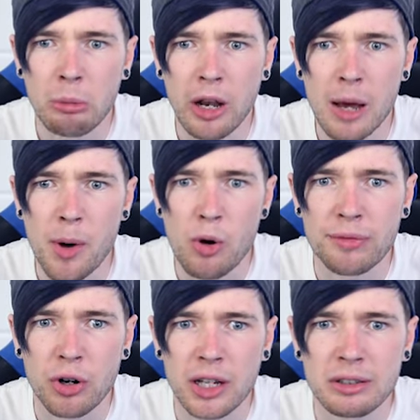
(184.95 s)
Well, I'm
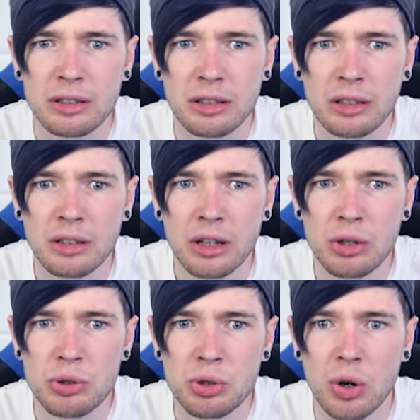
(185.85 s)
over it.
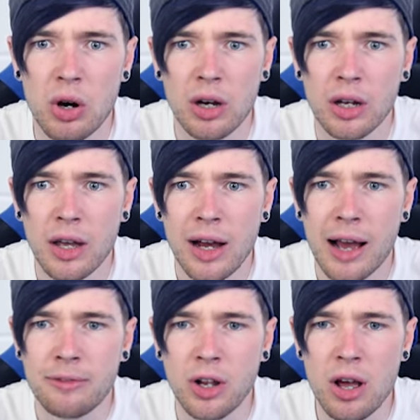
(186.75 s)
Are you sure?
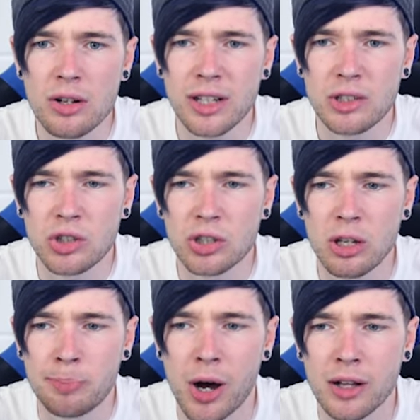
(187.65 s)
I've learned it's
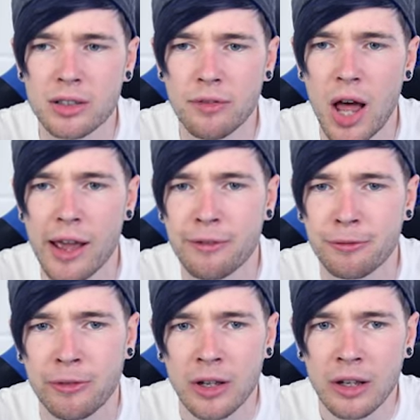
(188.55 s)
just a part of
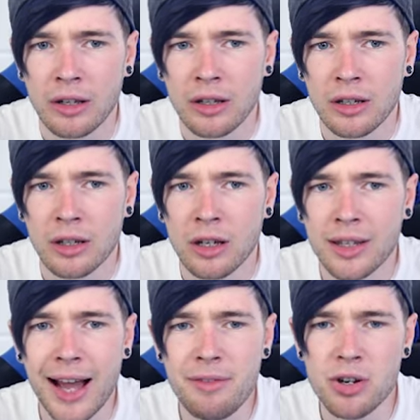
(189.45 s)
life.
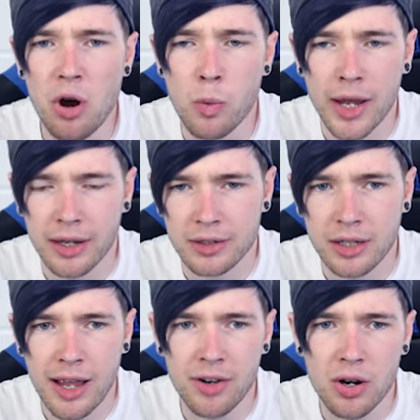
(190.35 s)
Gavin, you're weird.
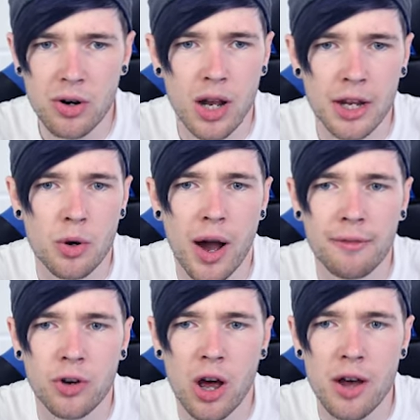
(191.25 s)
Gavin, I don't like you.
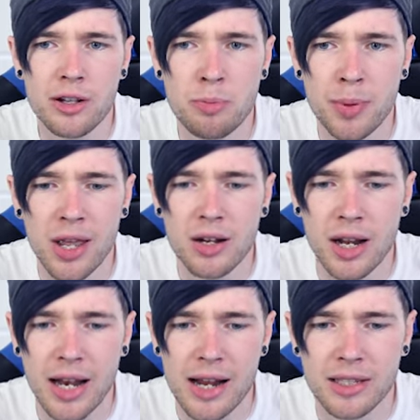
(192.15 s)
I've learned being
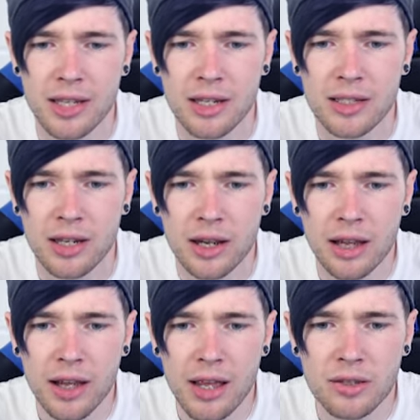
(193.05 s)
neglected
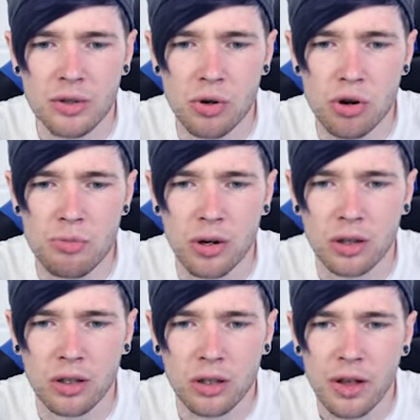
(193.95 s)
is
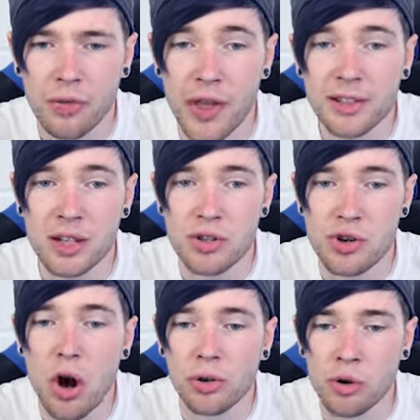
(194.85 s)
normal. This is
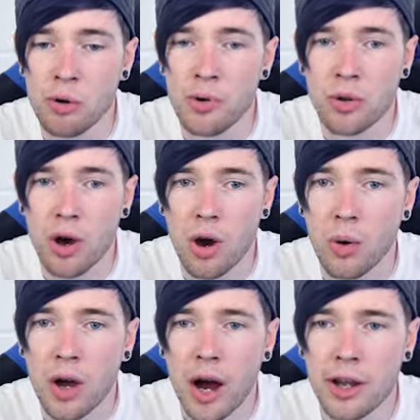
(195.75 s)
not normal,
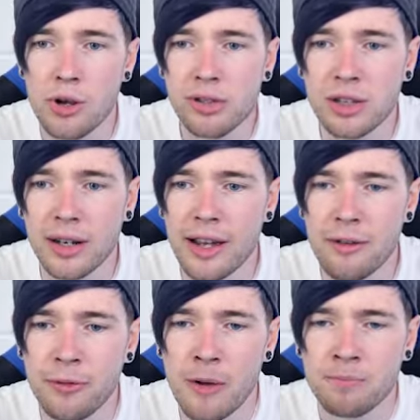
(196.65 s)
though. I used to
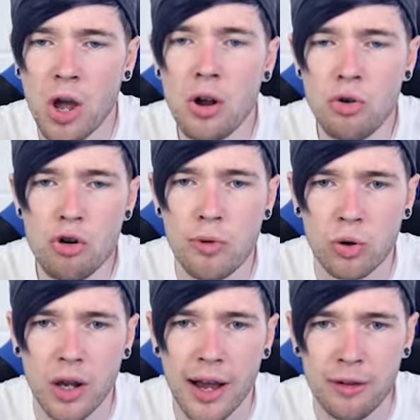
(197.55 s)
live a
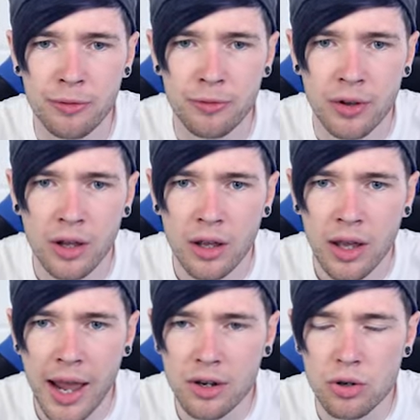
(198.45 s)
normal life
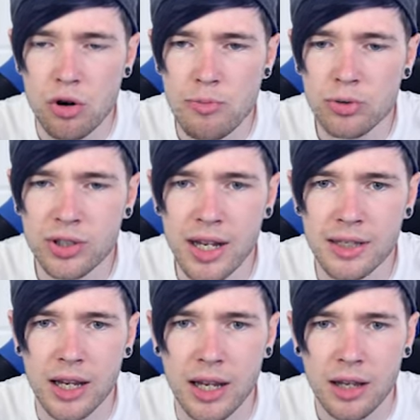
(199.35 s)
in a normal
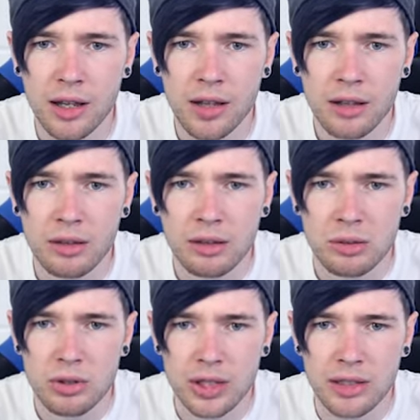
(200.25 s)
city.
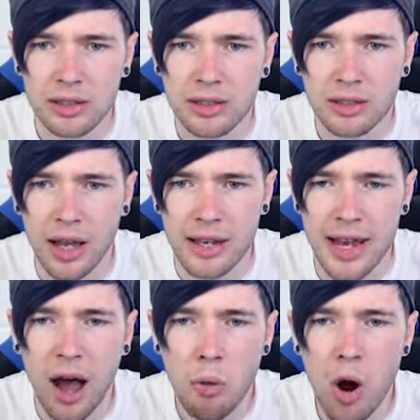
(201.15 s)
Oh, jeez. And
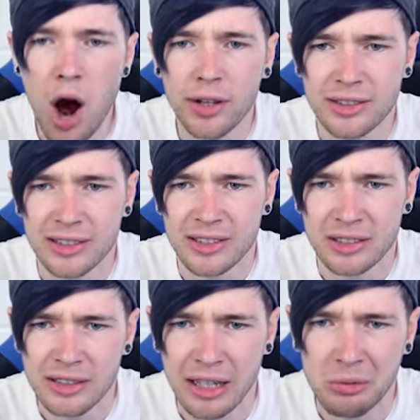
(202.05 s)
now
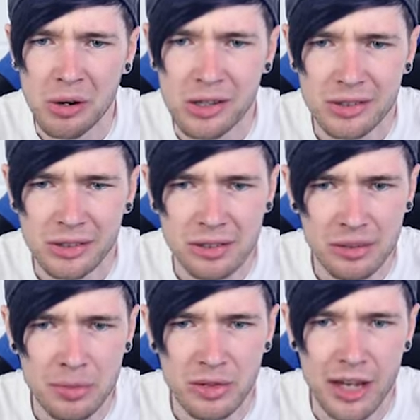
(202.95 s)
what? Now what?
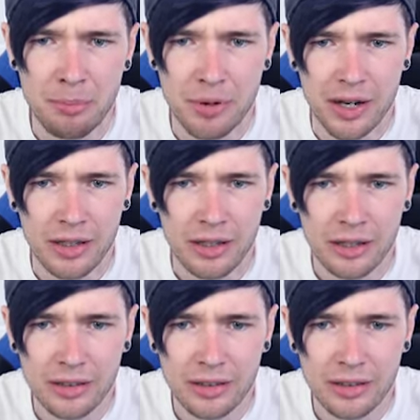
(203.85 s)
What's happening?